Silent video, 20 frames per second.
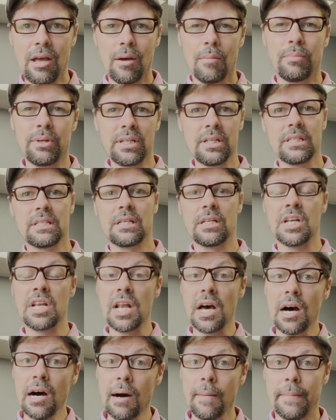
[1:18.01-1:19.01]
but just
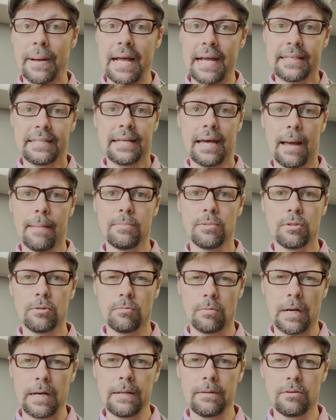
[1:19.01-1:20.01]
numb at times,
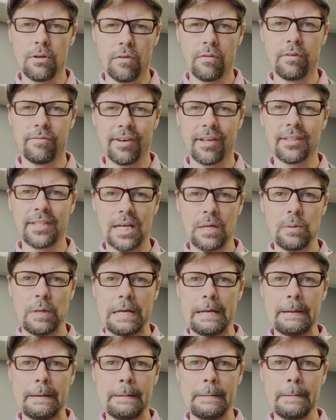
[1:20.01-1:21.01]
right? You ever felt that
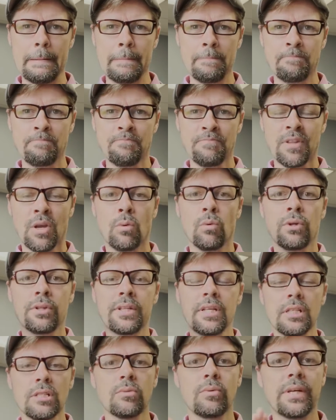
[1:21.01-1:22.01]
way? Well,
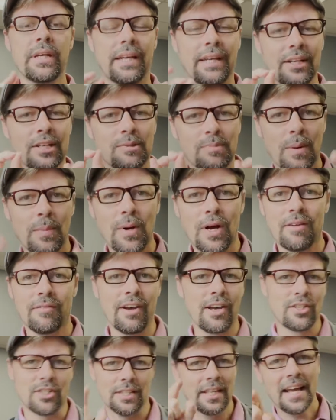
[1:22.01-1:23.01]
this week, here's my
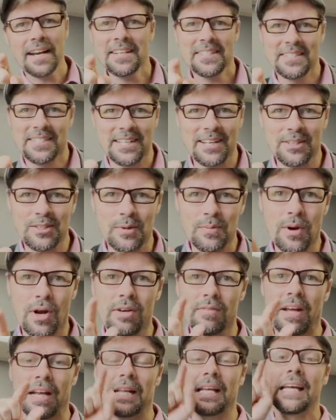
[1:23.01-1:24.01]
motivation. That doesn't sound too
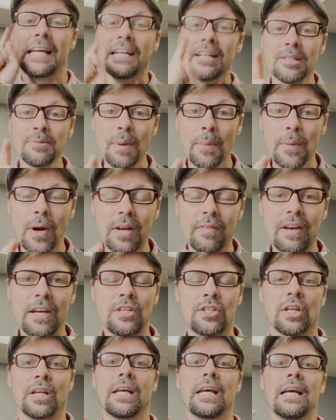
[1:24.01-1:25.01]
motivated. Here's my
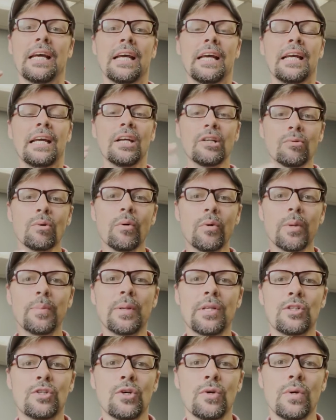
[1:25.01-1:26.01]
motivation. Here's what we've
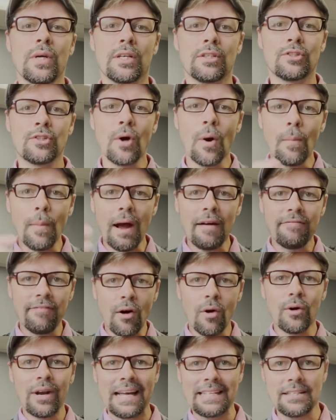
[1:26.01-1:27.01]
been doing. So my
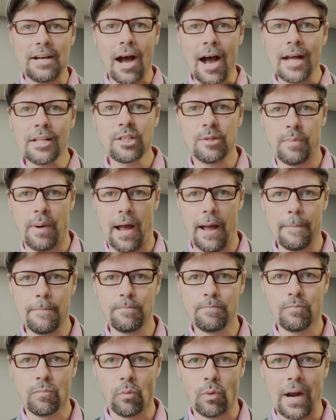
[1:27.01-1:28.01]
phone has a hotspot,
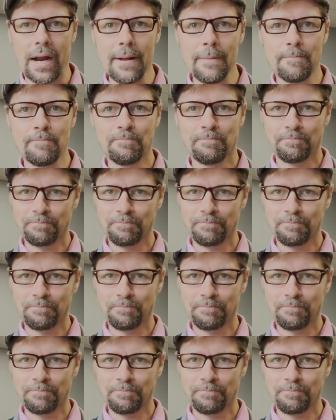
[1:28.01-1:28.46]
right?